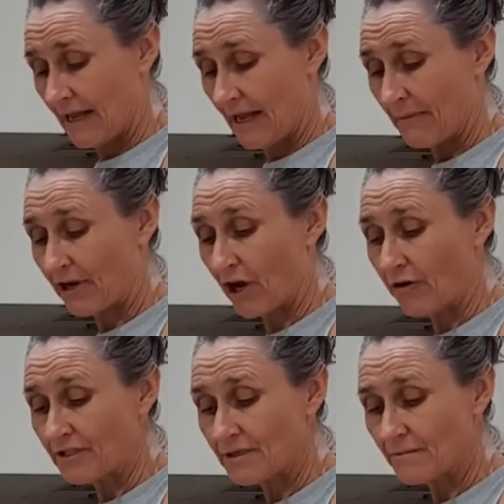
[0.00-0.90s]
And we're
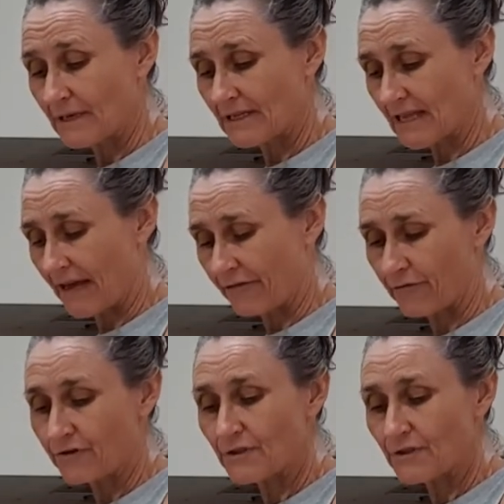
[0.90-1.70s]
going to mix that through.